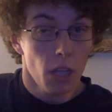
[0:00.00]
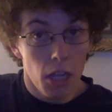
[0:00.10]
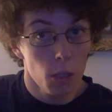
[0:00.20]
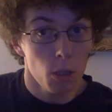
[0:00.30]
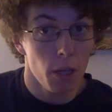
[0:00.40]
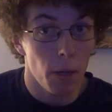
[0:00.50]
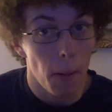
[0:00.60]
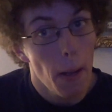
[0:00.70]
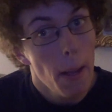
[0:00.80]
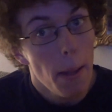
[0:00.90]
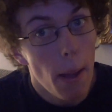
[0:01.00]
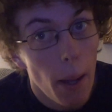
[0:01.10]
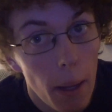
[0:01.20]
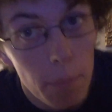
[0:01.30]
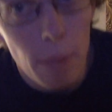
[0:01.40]
Hello there,
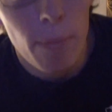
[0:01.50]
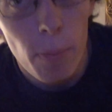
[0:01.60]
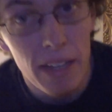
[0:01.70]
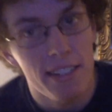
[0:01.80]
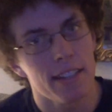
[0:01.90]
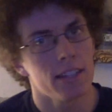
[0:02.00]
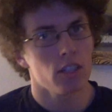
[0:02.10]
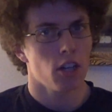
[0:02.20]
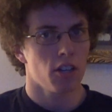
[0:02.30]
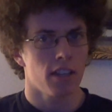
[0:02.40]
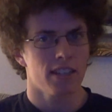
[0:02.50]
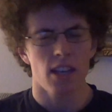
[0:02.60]
uh, people, place, things, and other things.